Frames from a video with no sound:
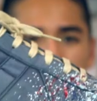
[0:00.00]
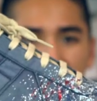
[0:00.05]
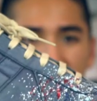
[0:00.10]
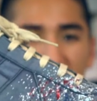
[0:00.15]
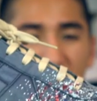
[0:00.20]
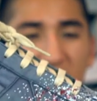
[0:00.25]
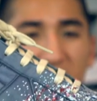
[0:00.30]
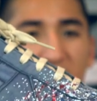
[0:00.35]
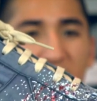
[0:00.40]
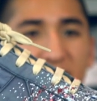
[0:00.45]

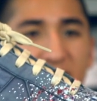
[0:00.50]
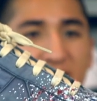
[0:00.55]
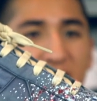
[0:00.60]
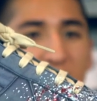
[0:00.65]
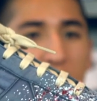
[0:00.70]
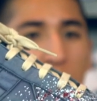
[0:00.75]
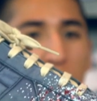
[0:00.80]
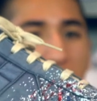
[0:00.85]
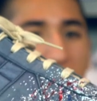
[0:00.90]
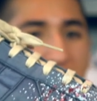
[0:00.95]
kind of like
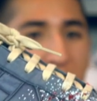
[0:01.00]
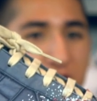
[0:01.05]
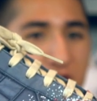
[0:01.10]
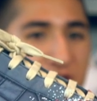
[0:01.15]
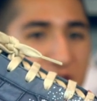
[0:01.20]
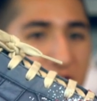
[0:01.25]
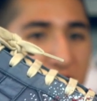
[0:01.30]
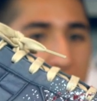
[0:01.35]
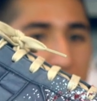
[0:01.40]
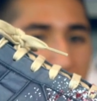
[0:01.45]
that washed
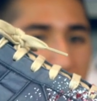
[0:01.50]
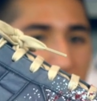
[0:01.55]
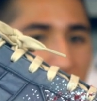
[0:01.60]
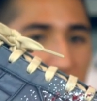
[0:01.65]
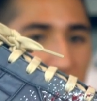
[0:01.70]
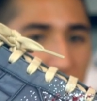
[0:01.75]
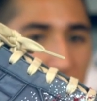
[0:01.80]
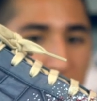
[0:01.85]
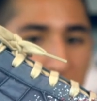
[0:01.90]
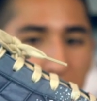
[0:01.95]
denim
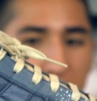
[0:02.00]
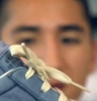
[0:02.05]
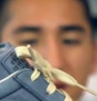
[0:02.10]
color.